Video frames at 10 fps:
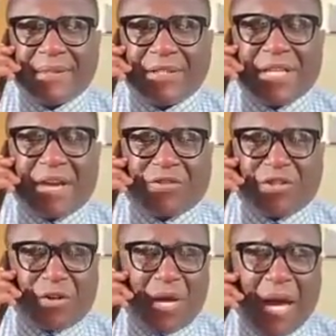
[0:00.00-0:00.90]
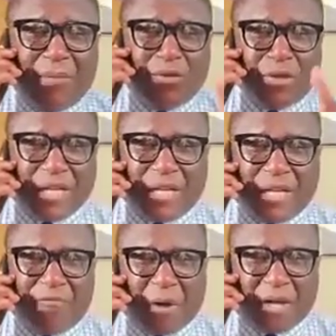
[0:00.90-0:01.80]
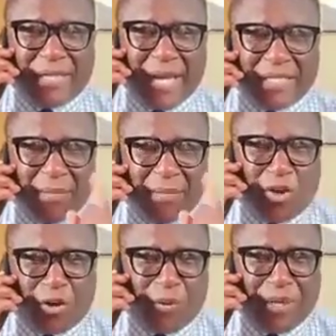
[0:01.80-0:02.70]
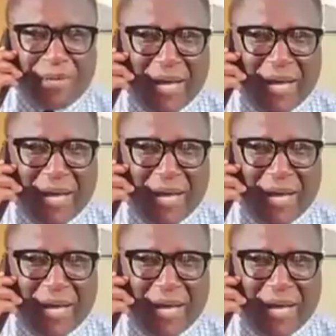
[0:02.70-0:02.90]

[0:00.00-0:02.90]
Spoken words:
It's afternoon. I'm doing a live podcast. Let me call you when I'm